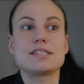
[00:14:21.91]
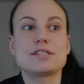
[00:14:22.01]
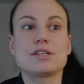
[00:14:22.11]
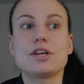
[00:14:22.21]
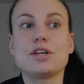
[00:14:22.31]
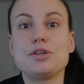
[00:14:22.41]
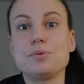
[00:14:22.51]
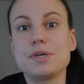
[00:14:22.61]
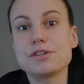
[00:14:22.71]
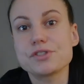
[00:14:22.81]
it's the
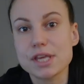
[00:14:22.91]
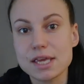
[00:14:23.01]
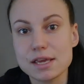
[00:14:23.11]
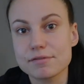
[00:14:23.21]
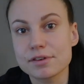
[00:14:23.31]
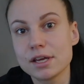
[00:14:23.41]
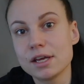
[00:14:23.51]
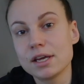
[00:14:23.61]
New Year's Eve,